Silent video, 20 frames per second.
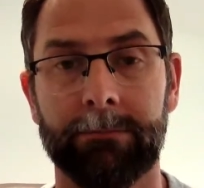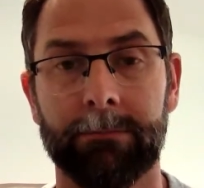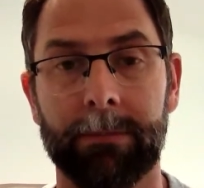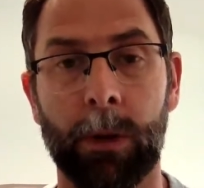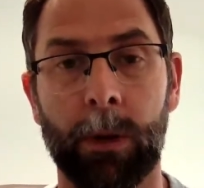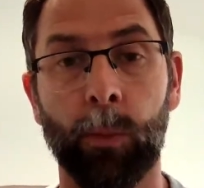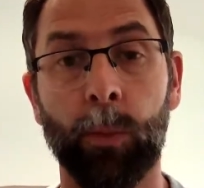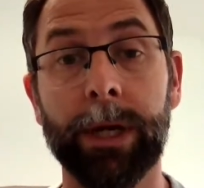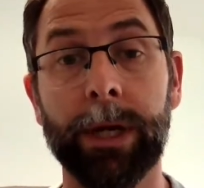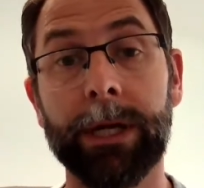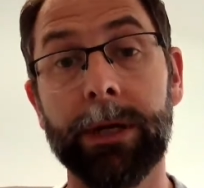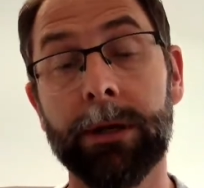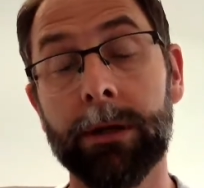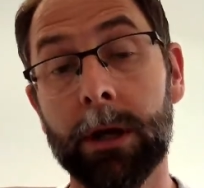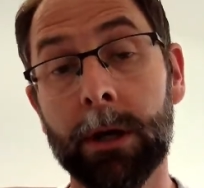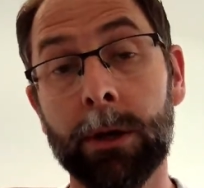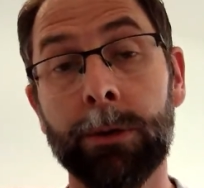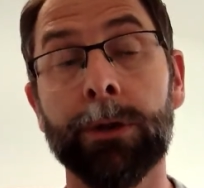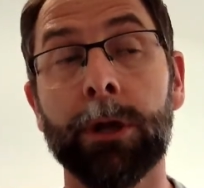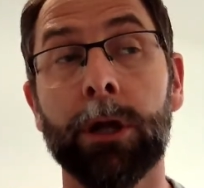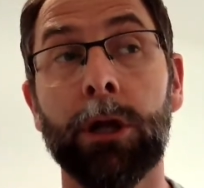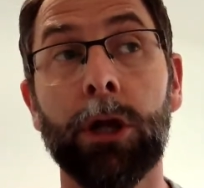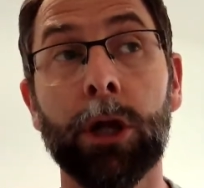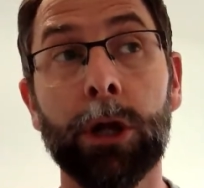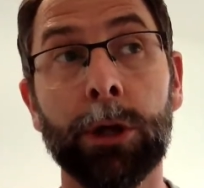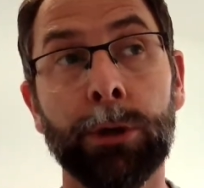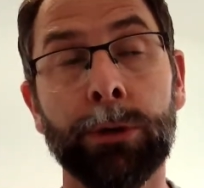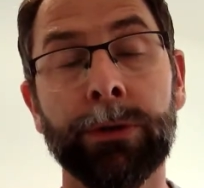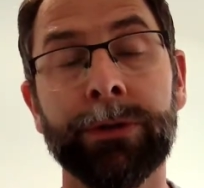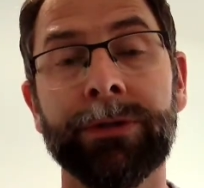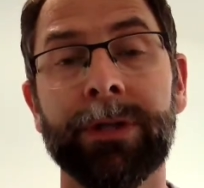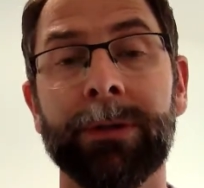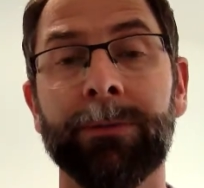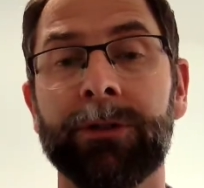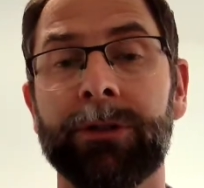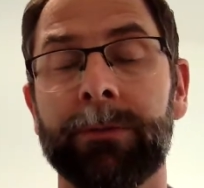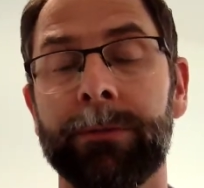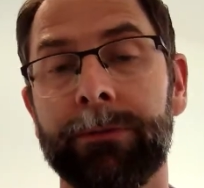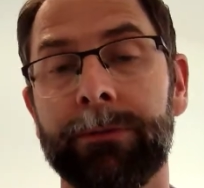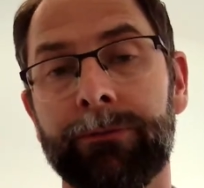And we know the load seems to be